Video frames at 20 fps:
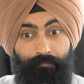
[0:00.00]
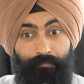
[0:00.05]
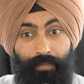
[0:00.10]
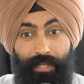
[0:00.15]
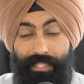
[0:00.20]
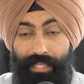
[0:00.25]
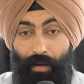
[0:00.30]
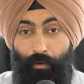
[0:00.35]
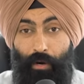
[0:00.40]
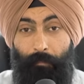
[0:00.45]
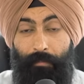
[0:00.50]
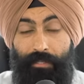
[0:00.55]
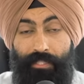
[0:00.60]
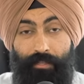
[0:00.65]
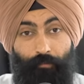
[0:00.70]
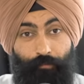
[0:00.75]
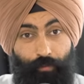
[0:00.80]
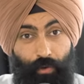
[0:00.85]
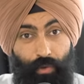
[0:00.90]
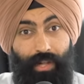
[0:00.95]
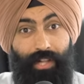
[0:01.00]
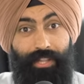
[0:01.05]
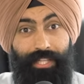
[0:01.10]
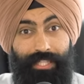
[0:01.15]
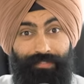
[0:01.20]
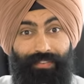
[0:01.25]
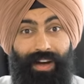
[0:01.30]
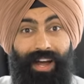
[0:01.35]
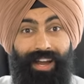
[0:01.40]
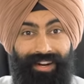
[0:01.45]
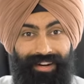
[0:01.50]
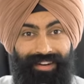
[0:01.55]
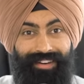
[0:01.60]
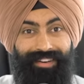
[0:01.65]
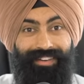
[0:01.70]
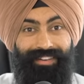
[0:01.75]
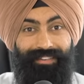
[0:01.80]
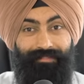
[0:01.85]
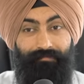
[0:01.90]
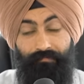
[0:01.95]
because I want to put some fuel on this fire.
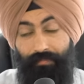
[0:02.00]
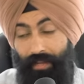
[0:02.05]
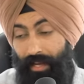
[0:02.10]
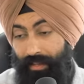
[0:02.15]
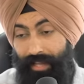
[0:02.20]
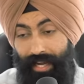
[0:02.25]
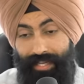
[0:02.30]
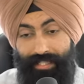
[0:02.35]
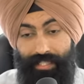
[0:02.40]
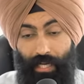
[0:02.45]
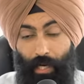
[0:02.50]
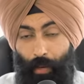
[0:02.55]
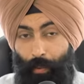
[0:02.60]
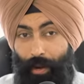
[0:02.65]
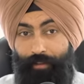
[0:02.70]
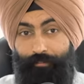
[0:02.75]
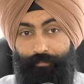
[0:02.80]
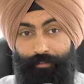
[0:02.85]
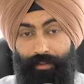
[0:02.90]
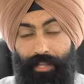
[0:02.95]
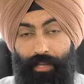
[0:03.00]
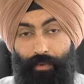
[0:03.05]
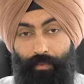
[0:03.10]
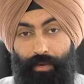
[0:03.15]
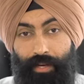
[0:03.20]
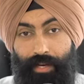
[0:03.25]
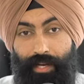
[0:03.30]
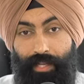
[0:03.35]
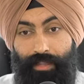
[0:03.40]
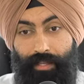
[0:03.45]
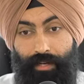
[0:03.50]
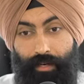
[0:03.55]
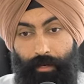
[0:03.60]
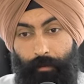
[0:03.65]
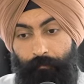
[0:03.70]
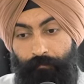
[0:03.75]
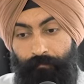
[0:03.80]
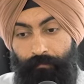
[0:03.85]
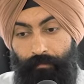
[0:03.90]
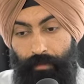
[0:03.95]
And that's a great feeling when you get there.
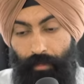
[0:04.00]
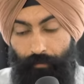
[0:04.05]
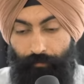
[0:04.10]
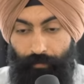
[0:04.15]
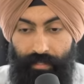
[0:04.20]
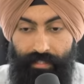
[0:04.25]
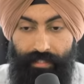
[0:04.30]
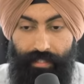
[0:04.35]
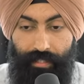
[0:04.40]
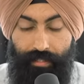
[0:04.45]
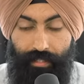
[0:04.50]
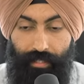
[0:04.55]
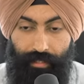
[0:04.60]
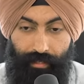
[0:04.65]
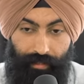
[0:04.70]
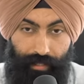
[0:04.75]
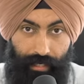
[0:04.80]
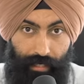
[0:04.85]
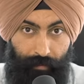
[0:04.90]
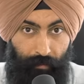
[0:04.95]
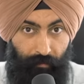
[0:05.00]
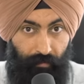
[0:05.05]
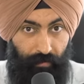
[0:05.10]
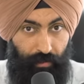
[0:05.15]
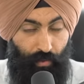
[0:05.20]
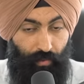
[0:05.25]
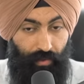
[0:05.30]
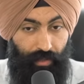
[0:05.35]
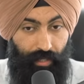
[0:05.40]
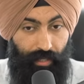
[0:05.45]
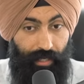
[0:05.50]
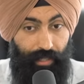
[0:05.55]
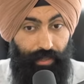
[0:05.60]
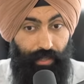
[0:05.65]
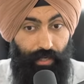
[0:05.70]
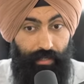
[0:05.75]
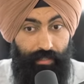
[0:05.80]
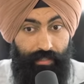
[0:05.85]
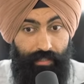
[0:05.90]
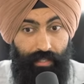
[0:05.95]
The first thing that a lot of people do when they get
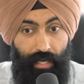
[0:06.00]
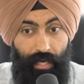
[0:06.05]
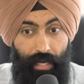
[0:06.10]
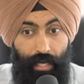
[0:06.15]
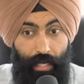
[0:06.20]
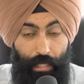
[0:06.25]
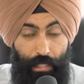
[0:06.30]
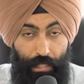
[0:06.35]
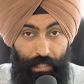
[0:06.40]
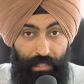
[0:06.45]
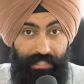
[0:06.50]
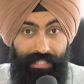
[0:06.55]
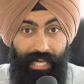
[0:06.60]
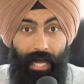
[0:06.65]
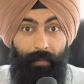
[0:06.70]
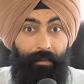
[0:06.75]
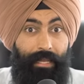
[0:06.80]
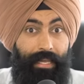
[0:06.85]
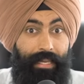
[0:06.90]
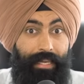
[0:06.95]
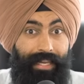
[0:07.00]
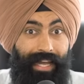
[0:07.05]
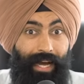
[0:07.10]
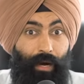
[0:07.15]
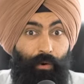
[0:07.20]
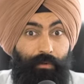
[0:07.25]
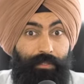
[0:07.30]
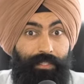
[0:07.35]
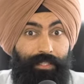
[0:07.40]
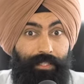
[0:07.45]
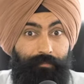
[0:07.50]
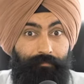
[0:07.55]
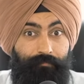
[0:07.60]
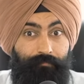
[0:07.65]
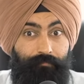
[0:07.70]
there is you stop eating out.